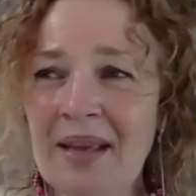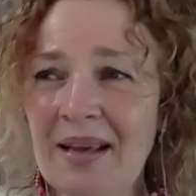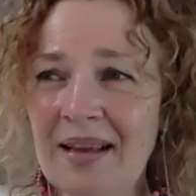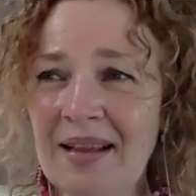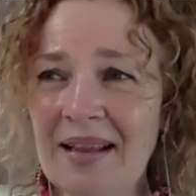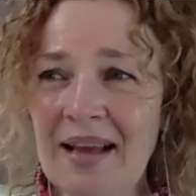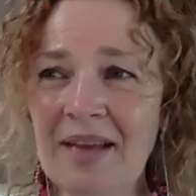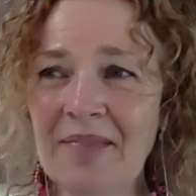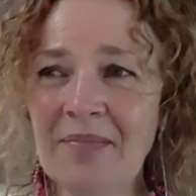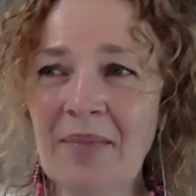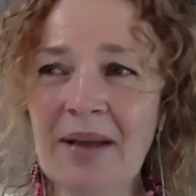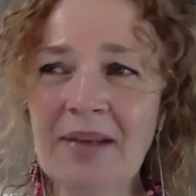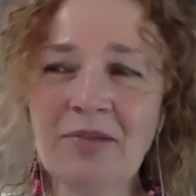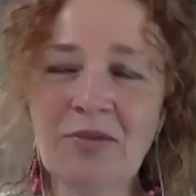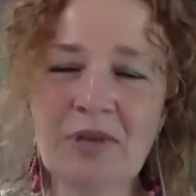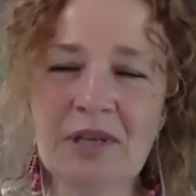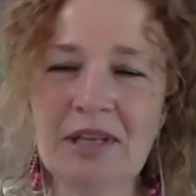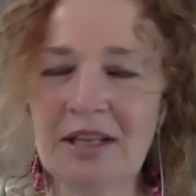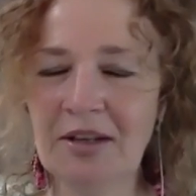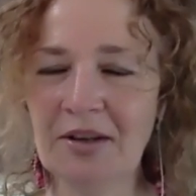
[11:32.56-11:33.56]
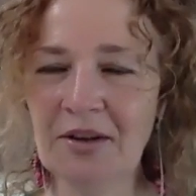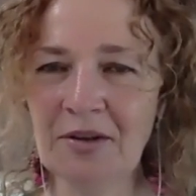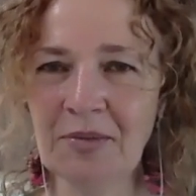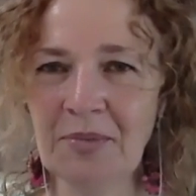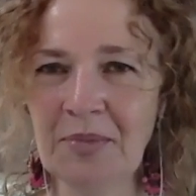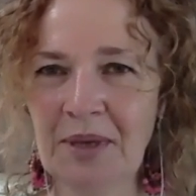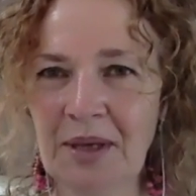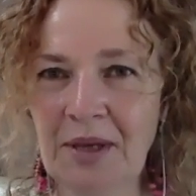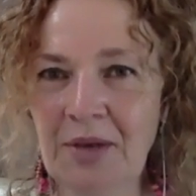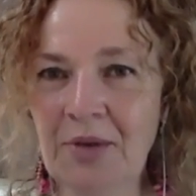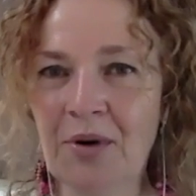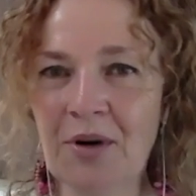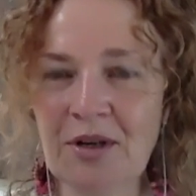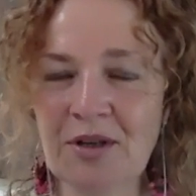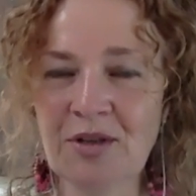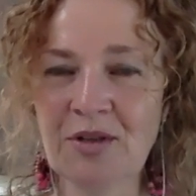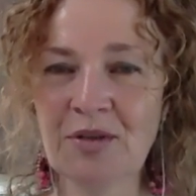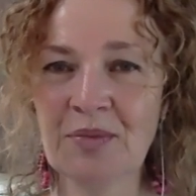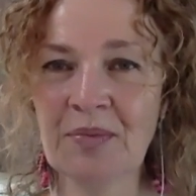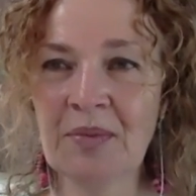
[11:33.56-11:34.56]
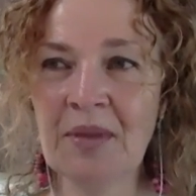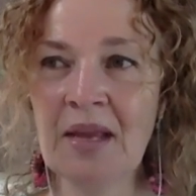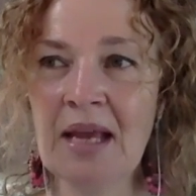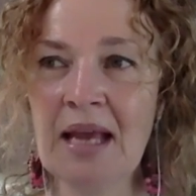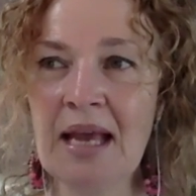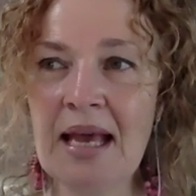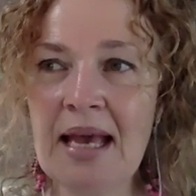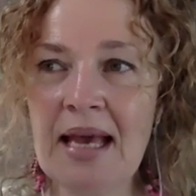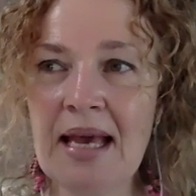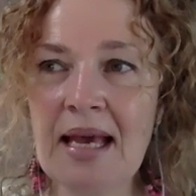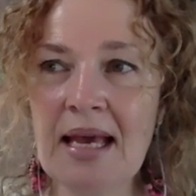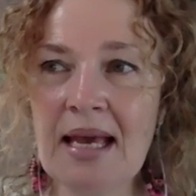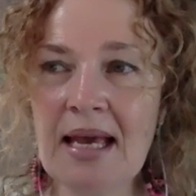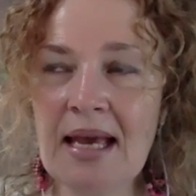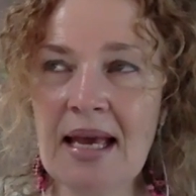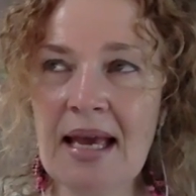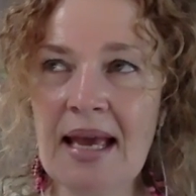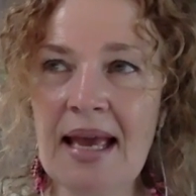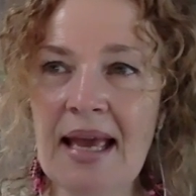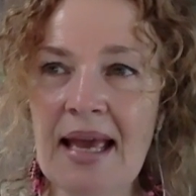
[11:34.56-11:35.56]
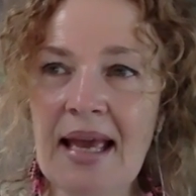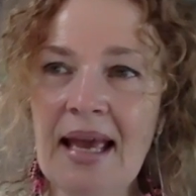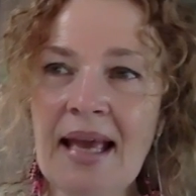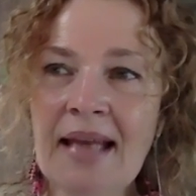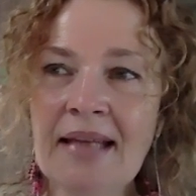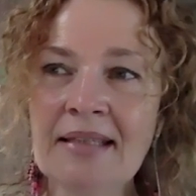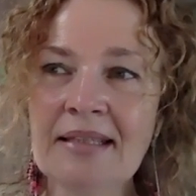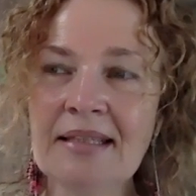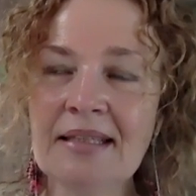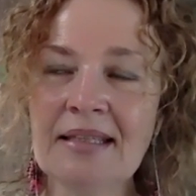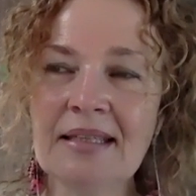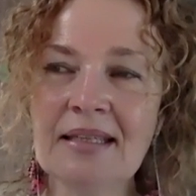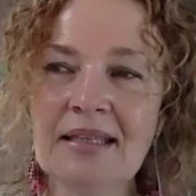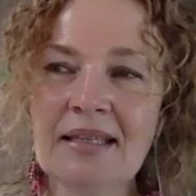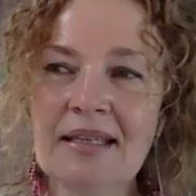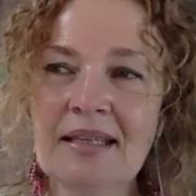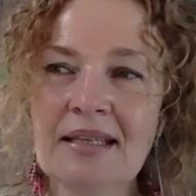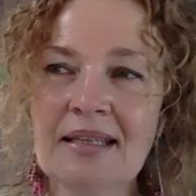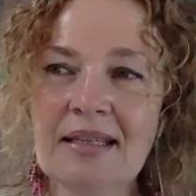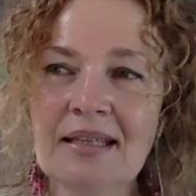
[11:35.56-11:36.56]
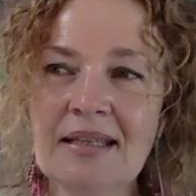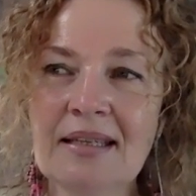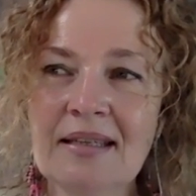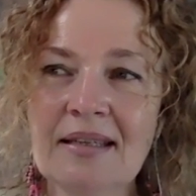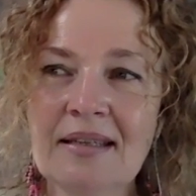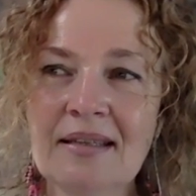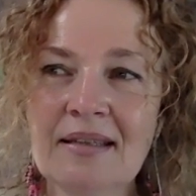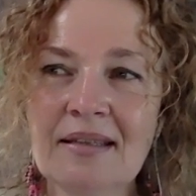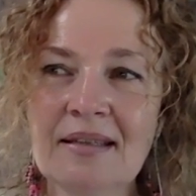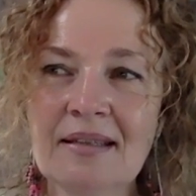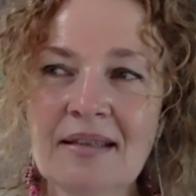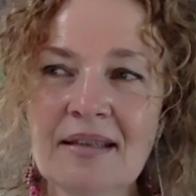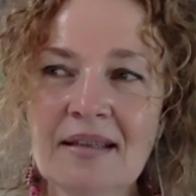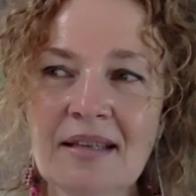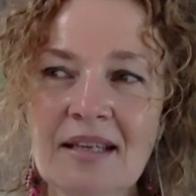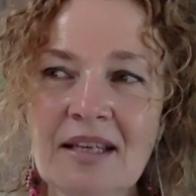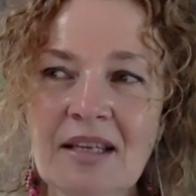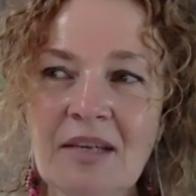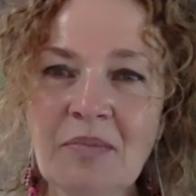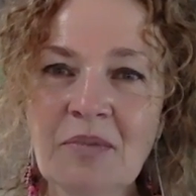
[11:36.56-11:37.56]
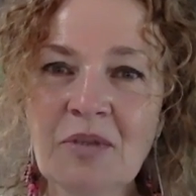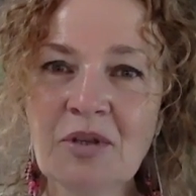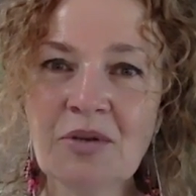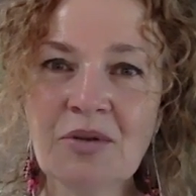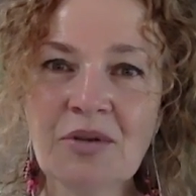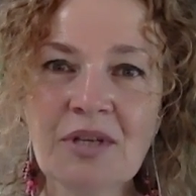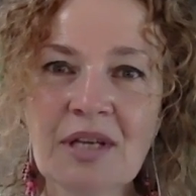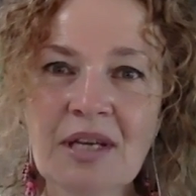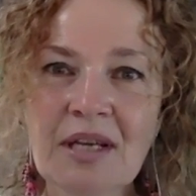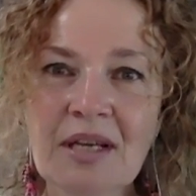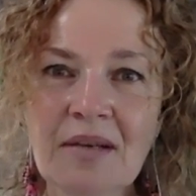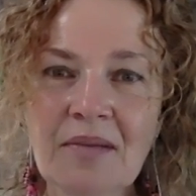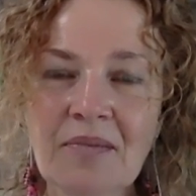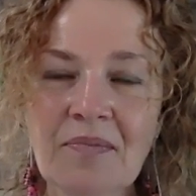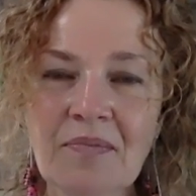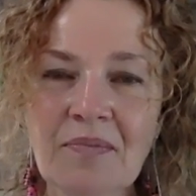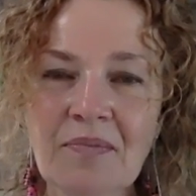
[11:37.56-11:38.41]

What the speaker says: that might really not be yours. And keep choosing.